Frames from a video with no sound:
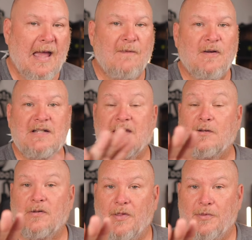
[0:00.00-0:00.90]

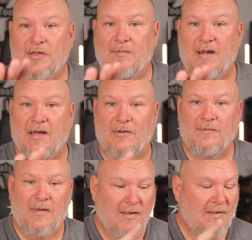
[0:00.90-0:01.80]
single thumbnail,
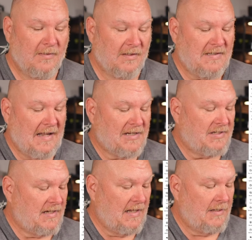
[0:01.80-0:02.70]
the
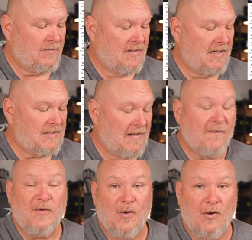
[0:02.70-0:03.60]
text either needs, and
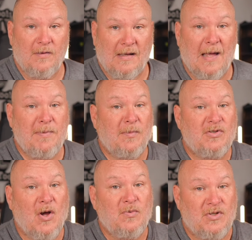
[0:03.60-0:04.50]
if you are, a lot of people
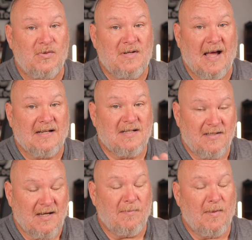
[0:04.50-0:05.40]
don't do text.
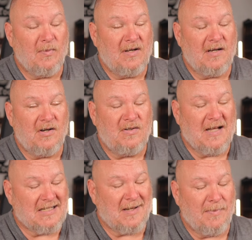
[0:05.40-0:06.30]
Some people need to do
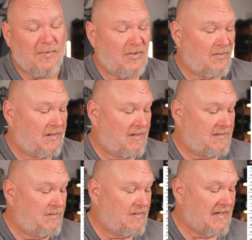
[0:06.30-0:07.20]
text, some people don't need to
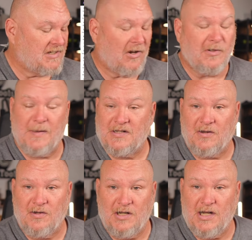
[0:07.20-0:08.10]
do text. It all depends
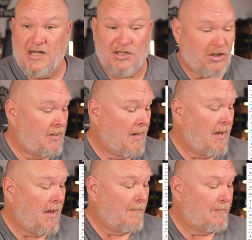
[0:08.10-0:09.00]
on your niche.
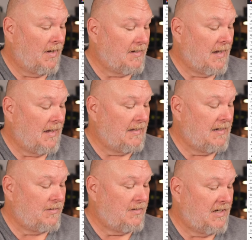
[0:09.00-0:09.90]
But it
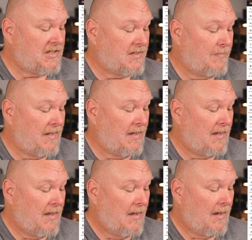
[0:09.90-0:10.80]
either needs to
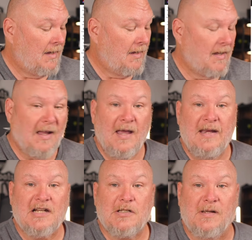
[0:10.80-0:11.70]
be an
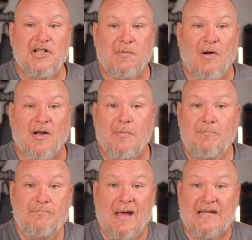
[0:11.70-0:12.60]
exclamation mark,
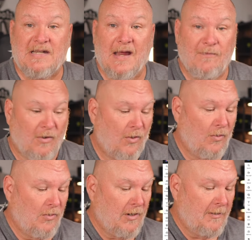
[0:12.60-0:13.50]
best ever,
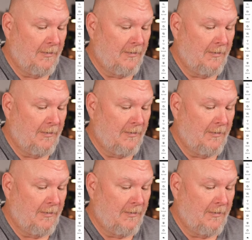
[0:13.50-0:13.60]
or